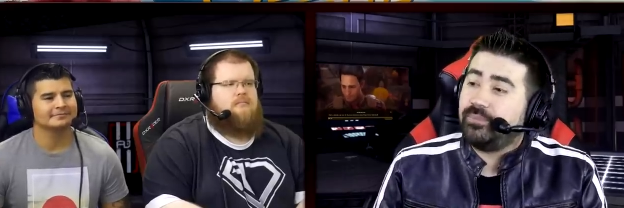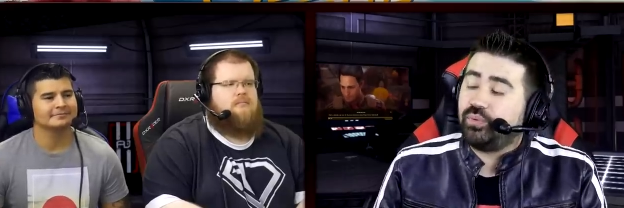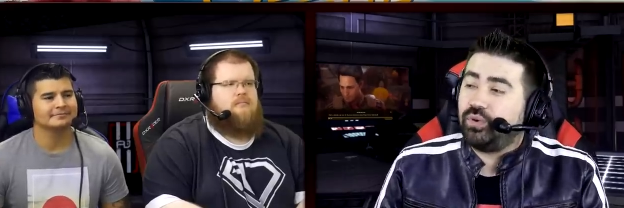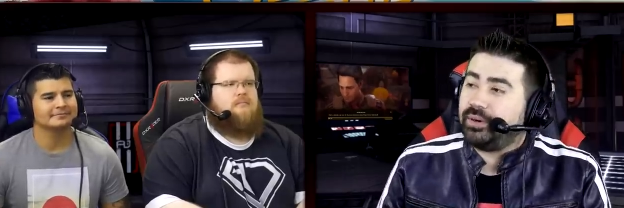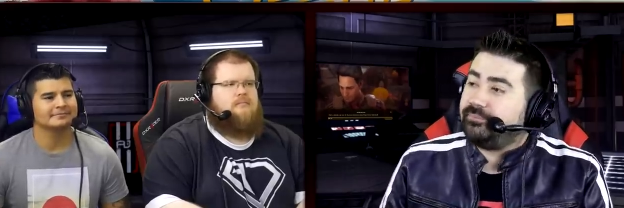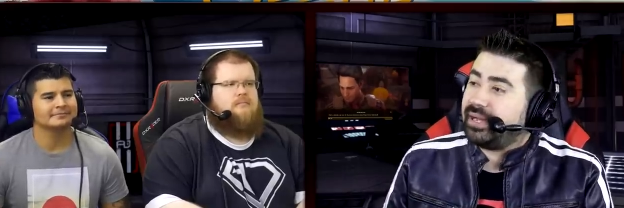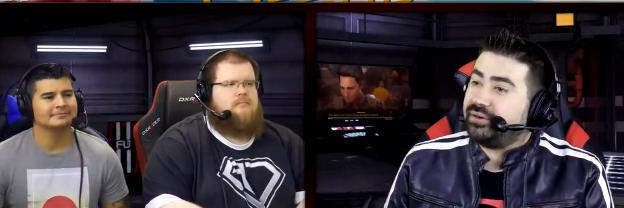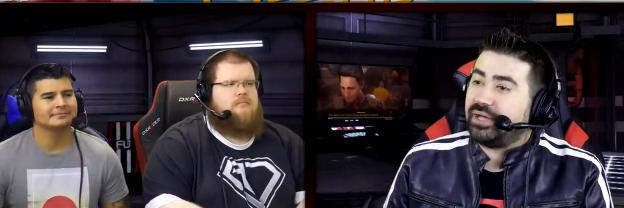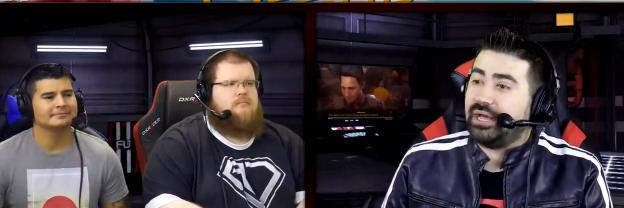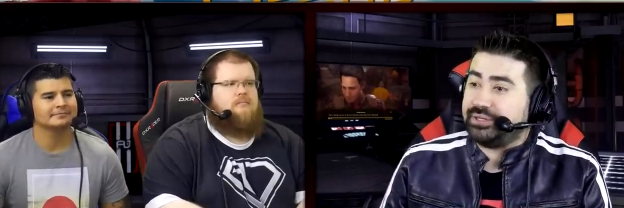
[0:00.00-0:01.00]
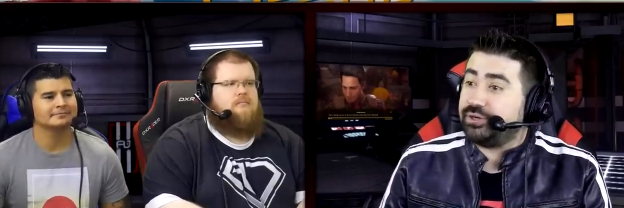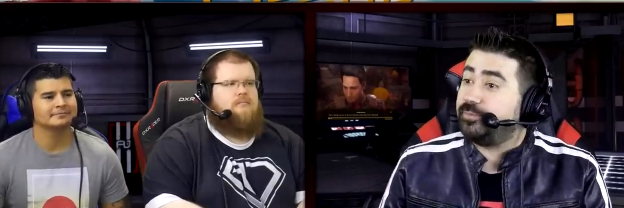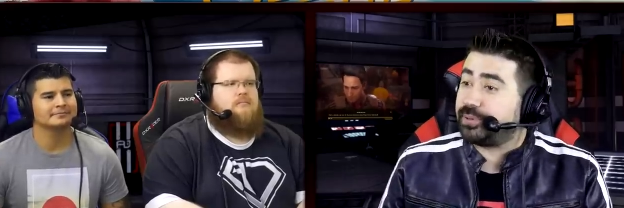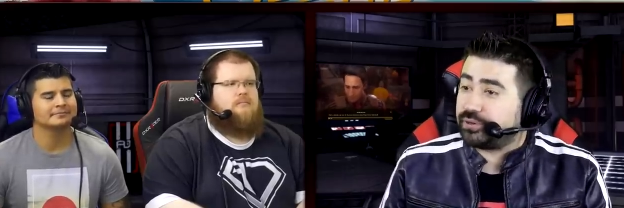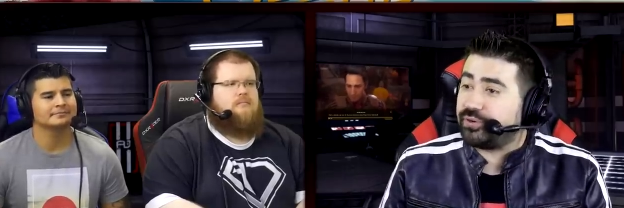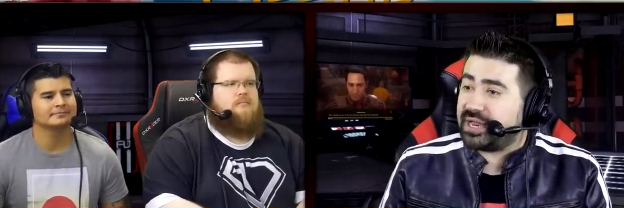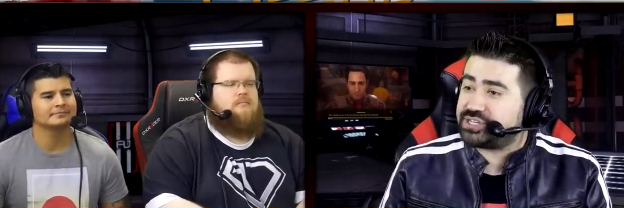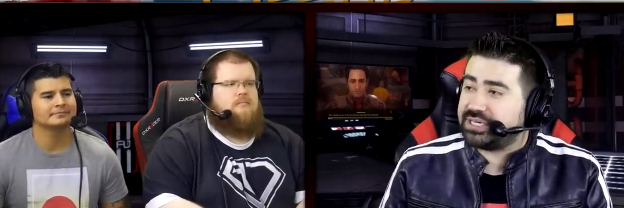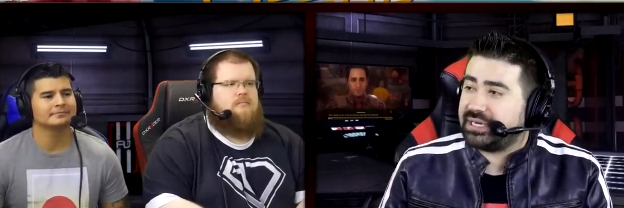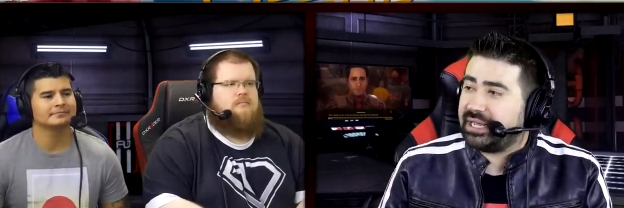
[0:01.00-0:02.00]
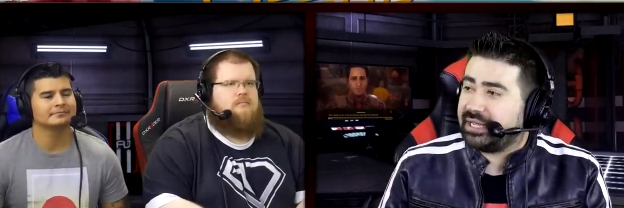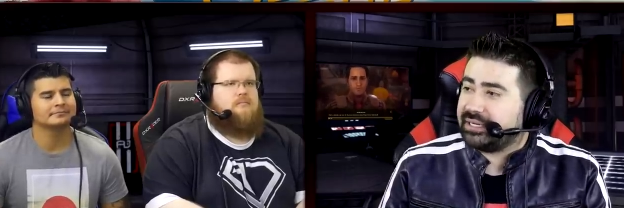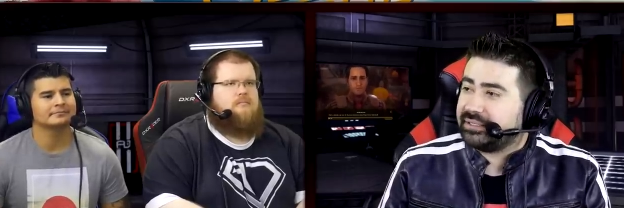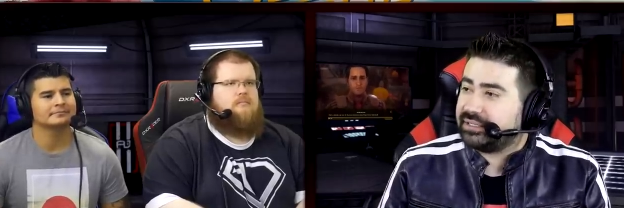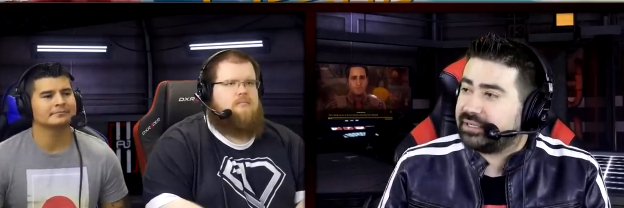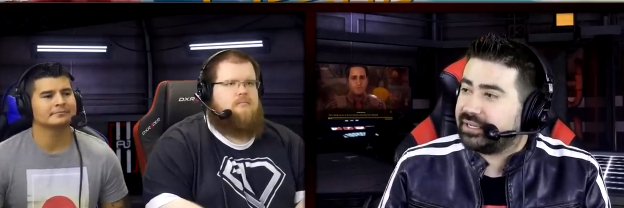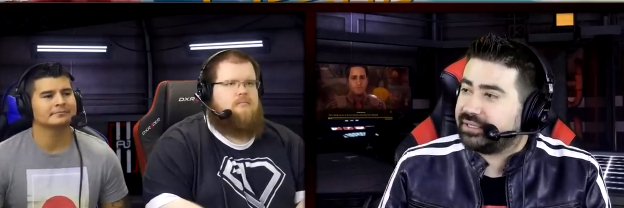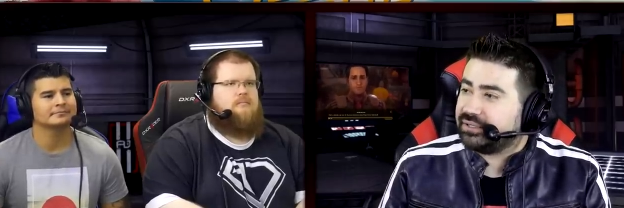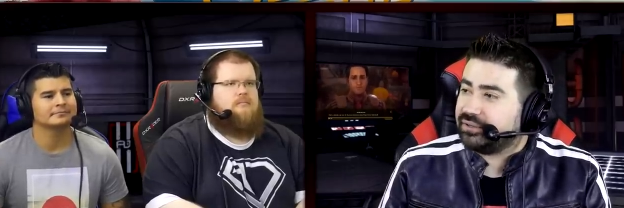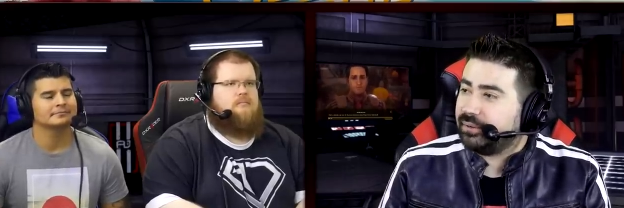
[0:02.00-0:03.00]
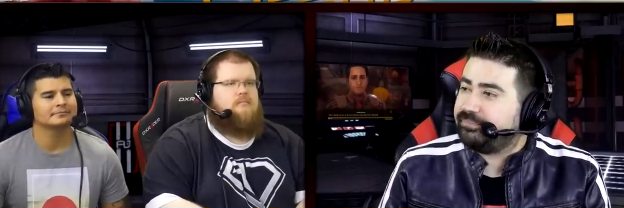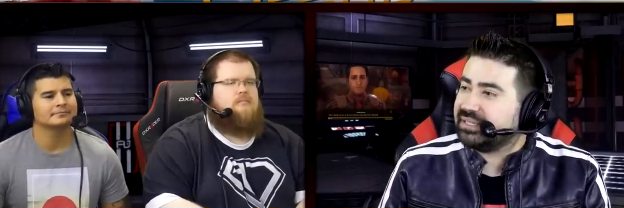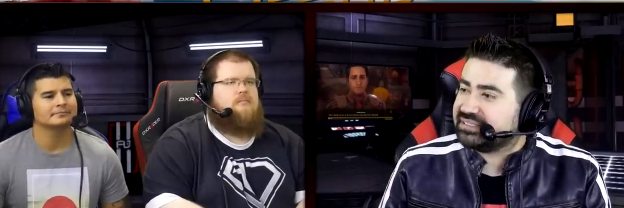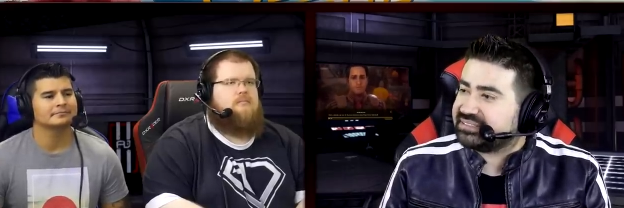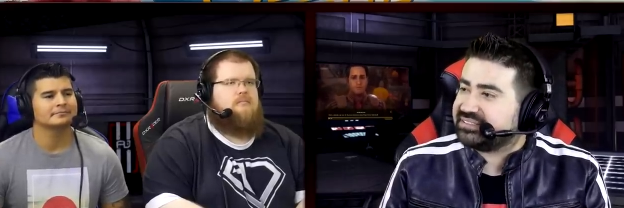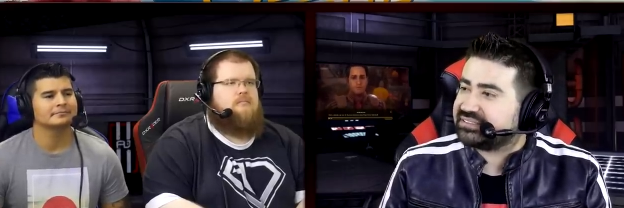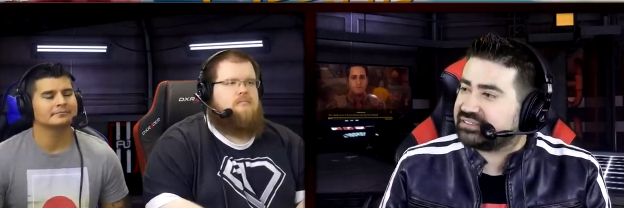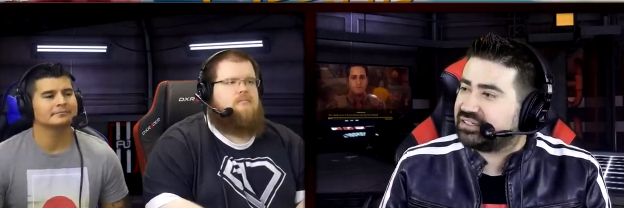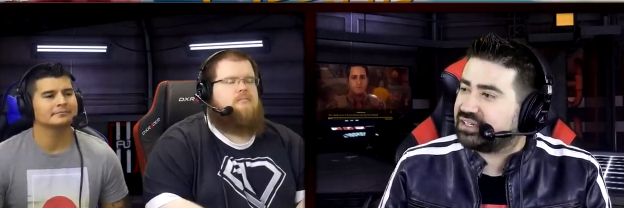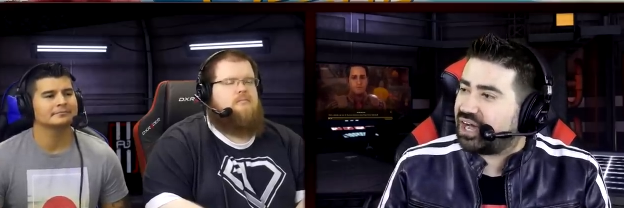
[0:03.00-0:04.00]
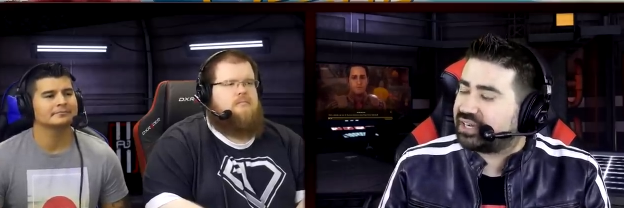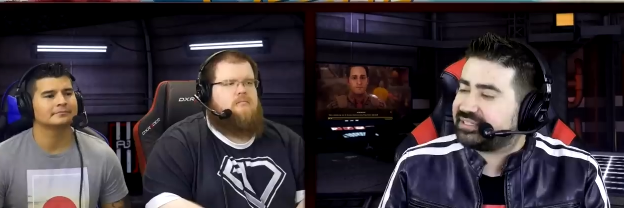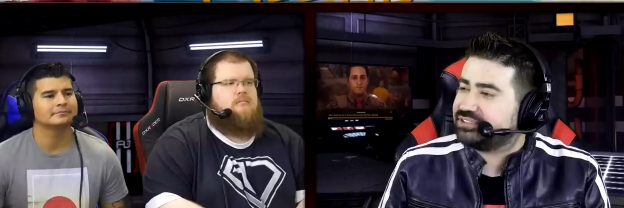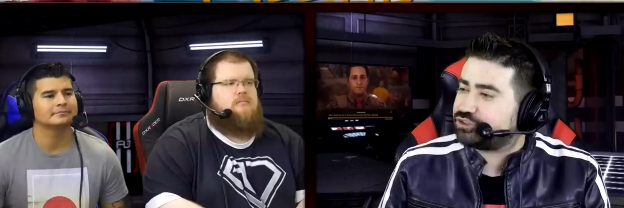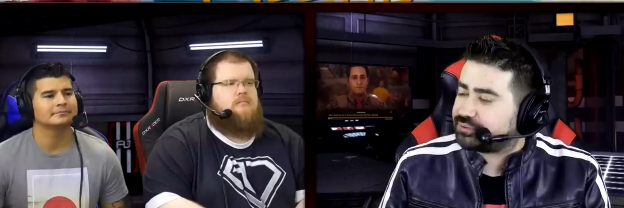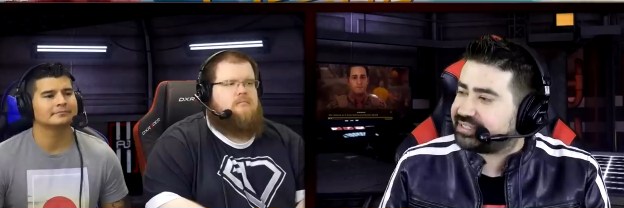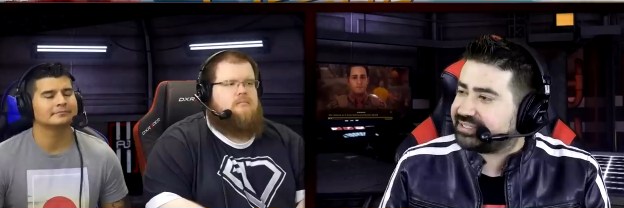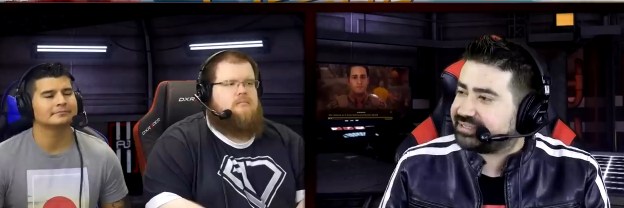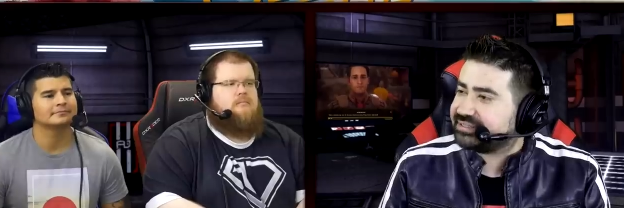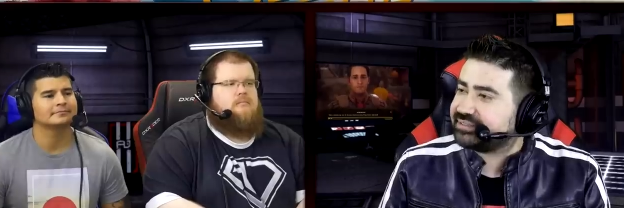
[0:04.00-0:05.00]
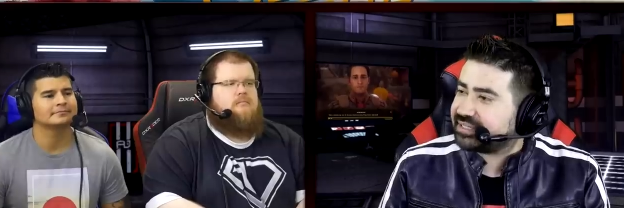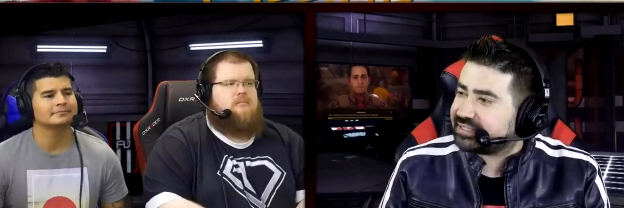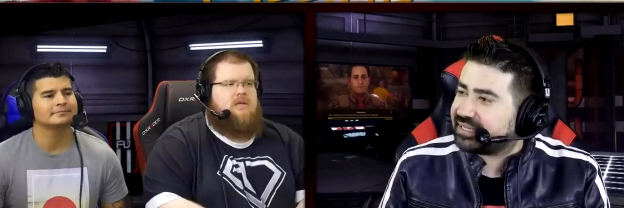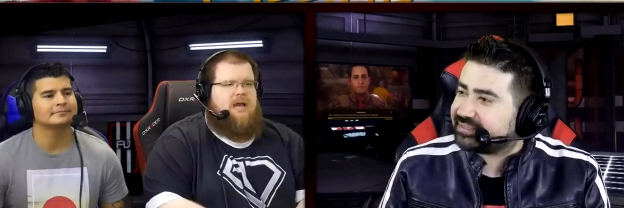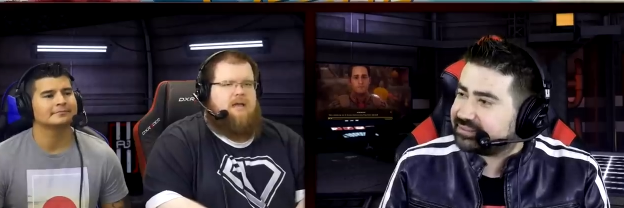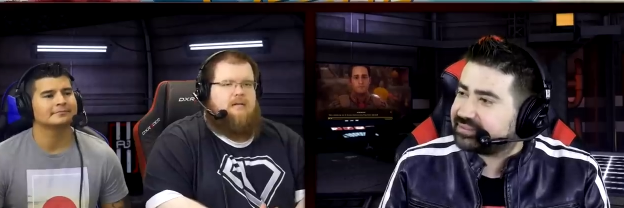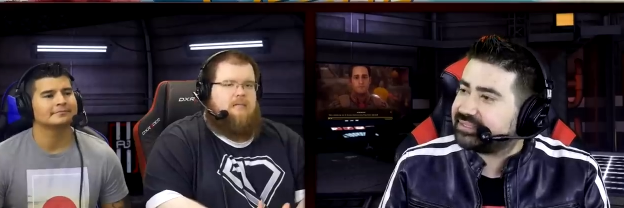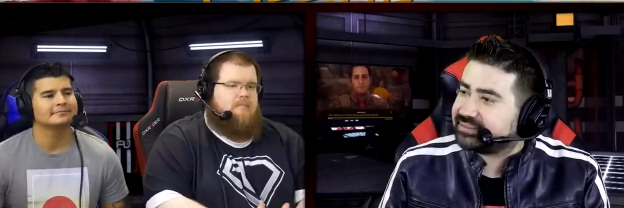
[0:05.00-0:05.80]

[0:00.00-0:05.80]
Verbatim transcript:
Speaker 1: But what about uh, you know progression and uh, you know abilities and unlocking tree and thing like I,